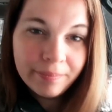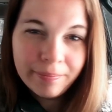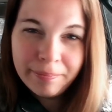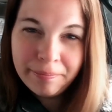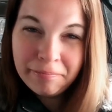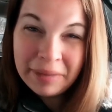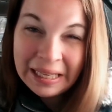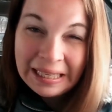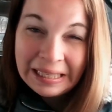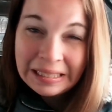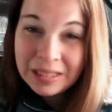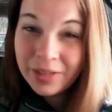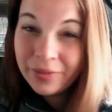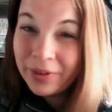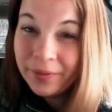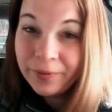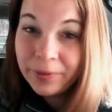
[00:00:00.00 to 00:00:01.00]
piece
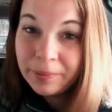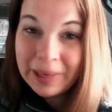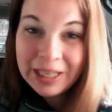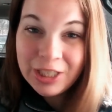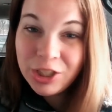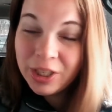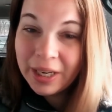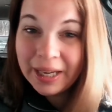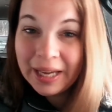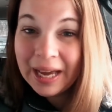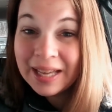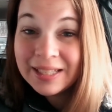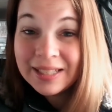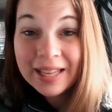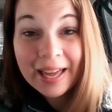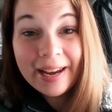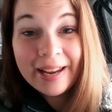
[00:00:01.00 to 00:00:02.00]
of information, I
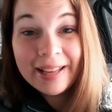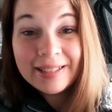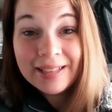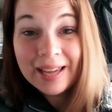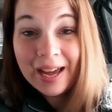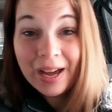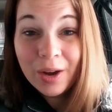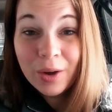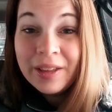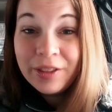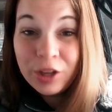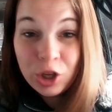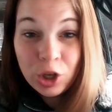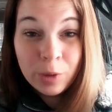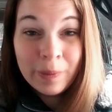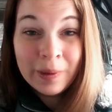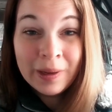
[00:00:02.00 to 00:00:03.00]
guess, and it's how the
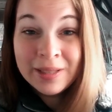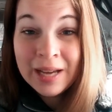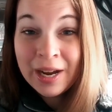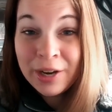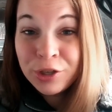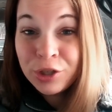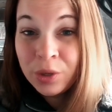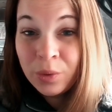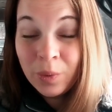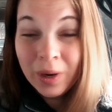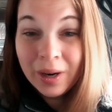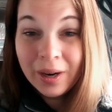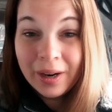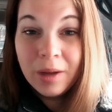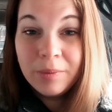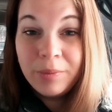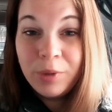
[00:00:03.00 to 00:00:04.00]
coupons actually
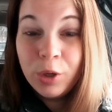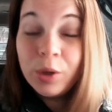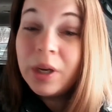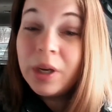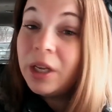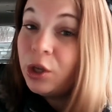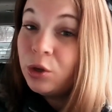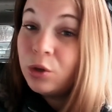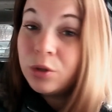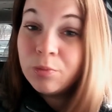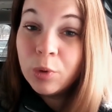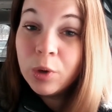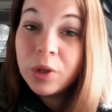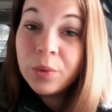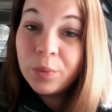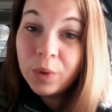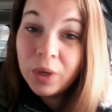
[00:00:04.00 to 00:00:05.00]
work. You can use
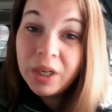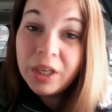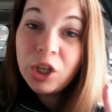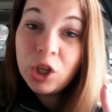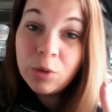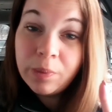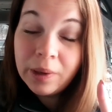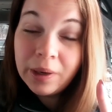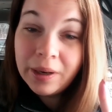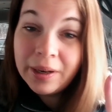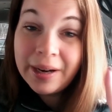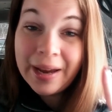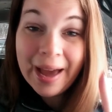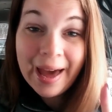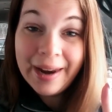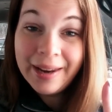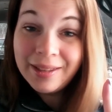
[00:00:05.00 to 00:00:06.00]
more than one coupon
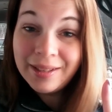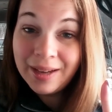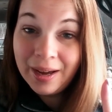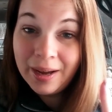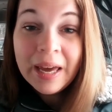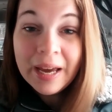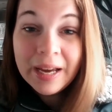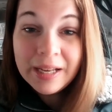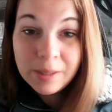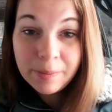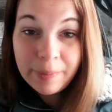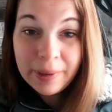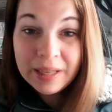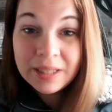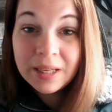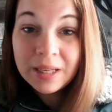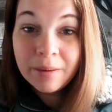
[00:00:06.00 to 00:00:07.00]
at a time. It
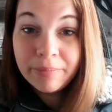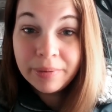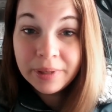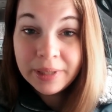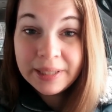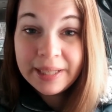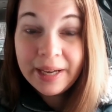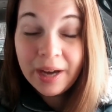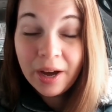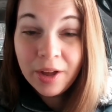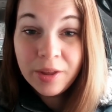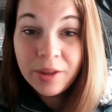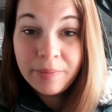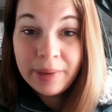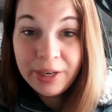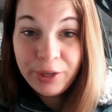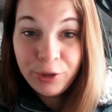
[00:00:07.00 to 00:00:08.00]
depends completely on
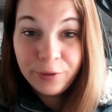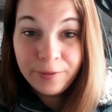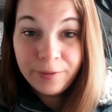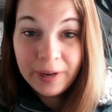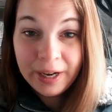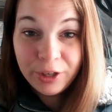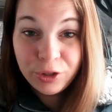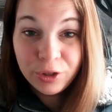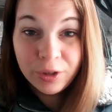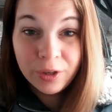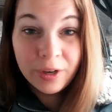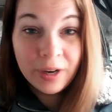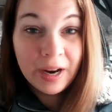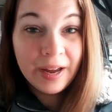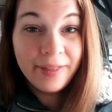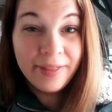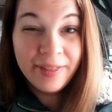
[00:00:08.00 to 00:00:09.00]
the manufacturer
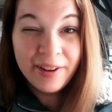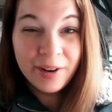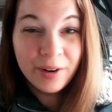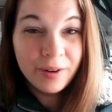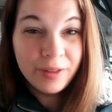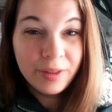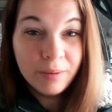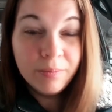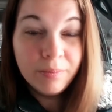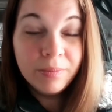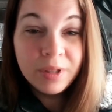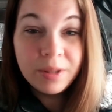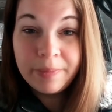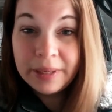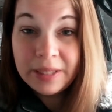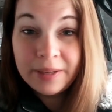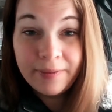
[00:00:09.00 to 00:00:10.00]
and the
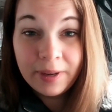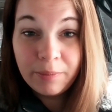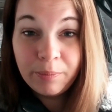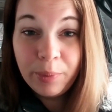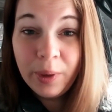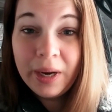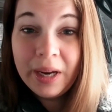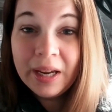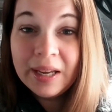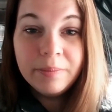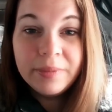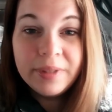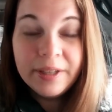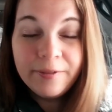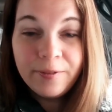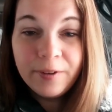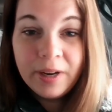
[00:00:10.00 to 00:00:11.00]
specific brand.
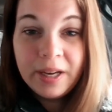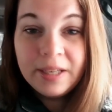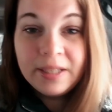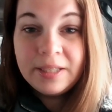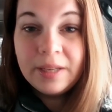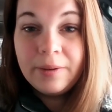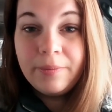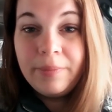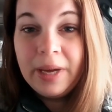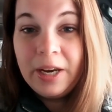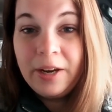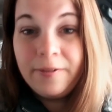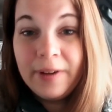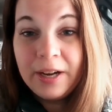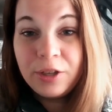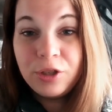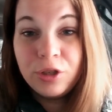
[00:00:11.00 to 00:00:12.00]
Different
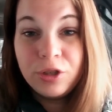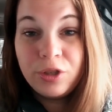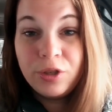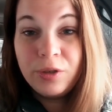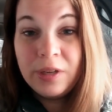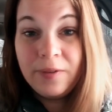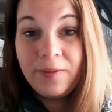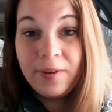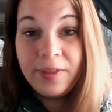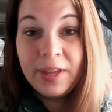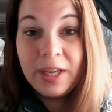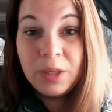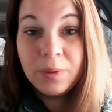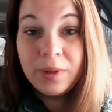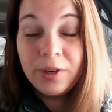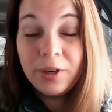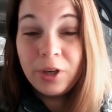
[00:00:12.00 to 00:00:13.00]
manufacturers do different
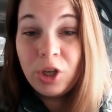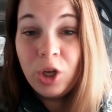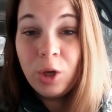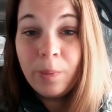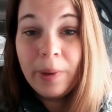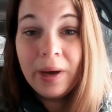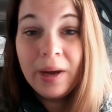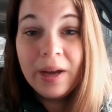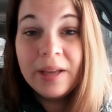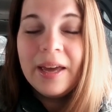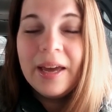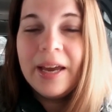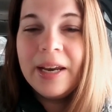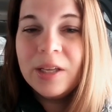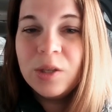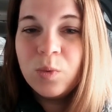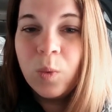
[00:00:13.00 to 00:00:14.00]
things with their coupons.
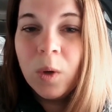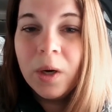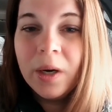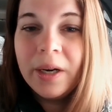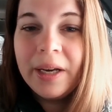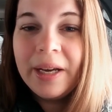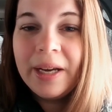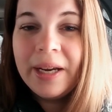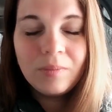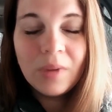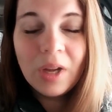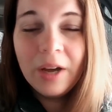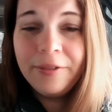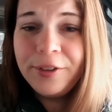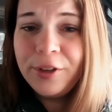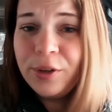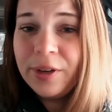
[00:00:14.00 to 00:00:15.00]
It is worded
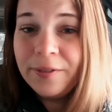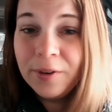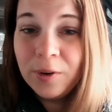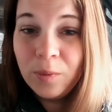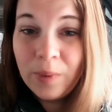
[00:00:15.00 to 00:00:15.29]
a few different